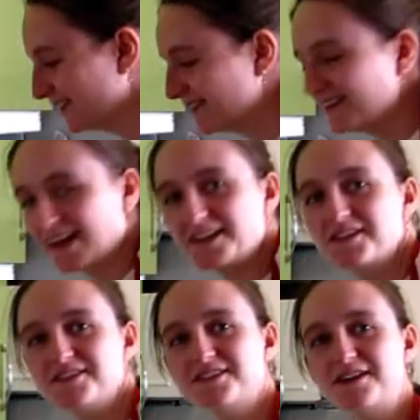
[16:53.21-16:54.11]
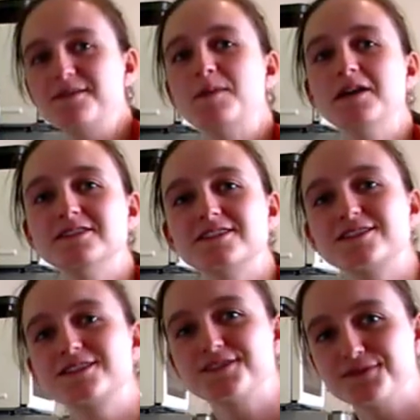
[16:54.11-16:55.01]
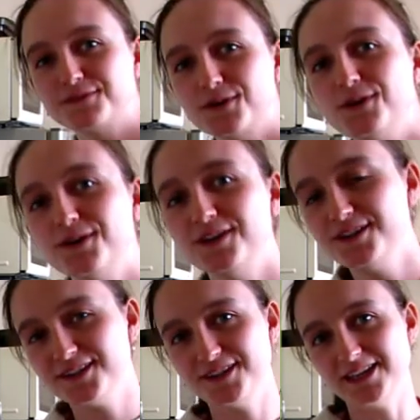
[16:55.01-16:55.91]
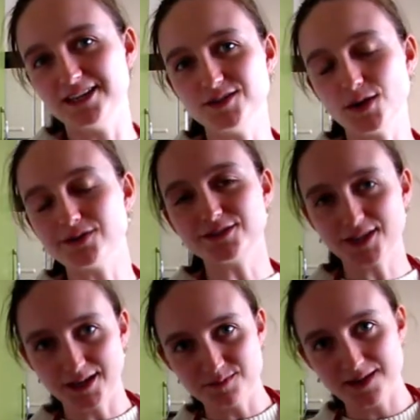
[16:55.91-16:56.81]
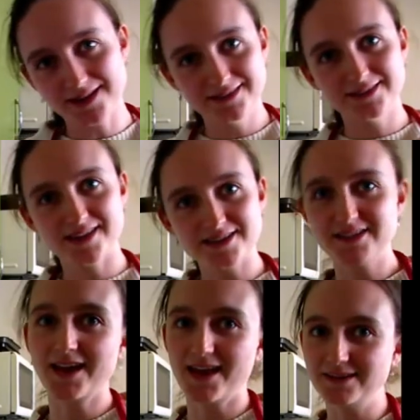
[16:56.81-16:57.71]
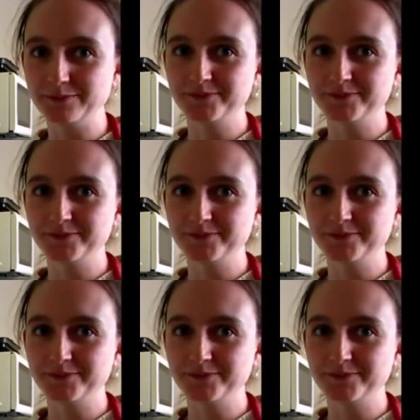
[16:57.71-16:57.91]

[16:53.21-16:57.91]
Thank you so much for indulging me yet again.